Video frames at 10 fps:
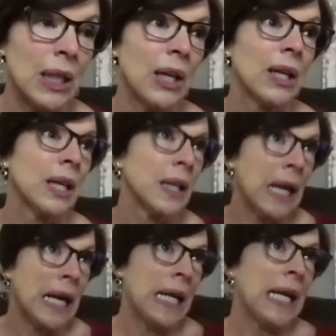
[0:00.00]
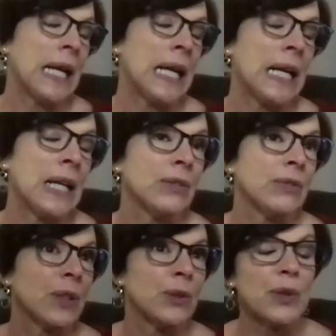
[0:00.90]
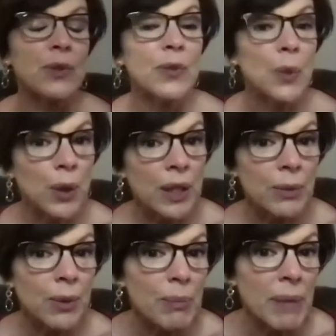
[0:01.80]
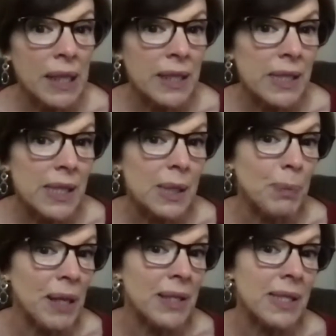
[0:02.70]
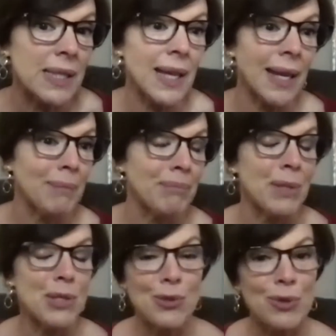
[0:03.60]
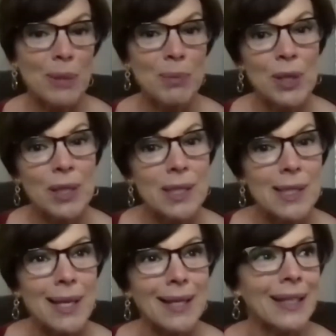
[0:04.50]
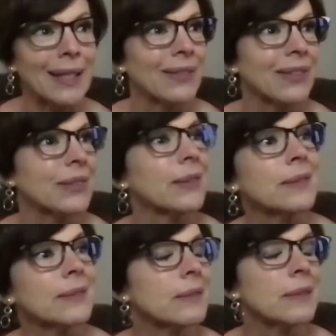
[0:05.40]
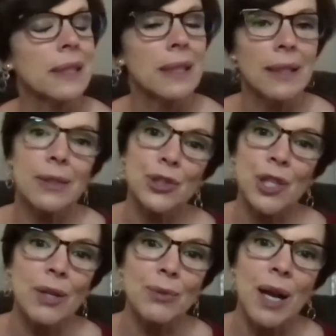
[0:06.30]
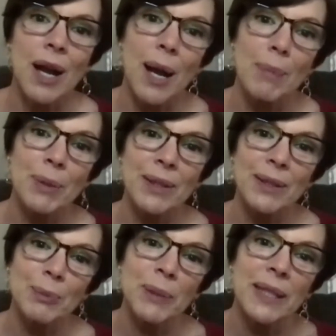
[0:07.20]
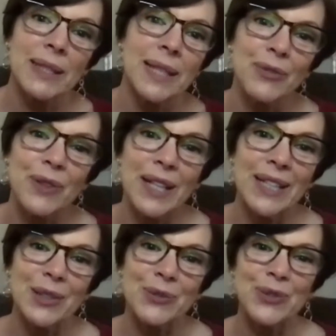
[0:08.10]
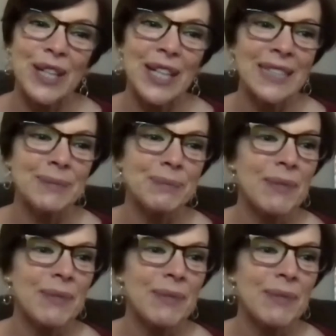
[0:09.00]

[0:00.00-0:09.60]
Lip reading: I have over 40 romantic suspense and mystery books. I like to kind of genre hop a little bit. I find it fun.